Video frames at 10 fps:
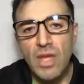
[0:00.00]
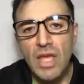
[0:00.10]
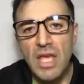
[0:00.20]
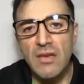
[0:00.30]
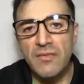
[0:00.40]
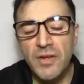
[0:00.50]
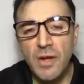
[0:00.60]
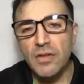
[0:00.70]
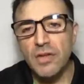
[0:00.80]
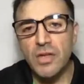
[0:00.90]
if
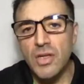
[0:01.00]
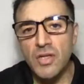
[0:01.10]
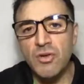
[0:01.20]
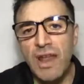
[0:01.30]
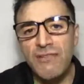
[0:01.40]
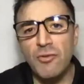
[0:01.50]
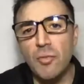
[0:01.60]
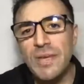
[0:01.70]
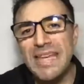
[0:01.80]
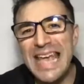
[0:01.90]
not, your life could
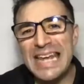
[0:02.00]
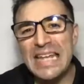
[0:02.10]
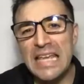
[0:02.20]
be in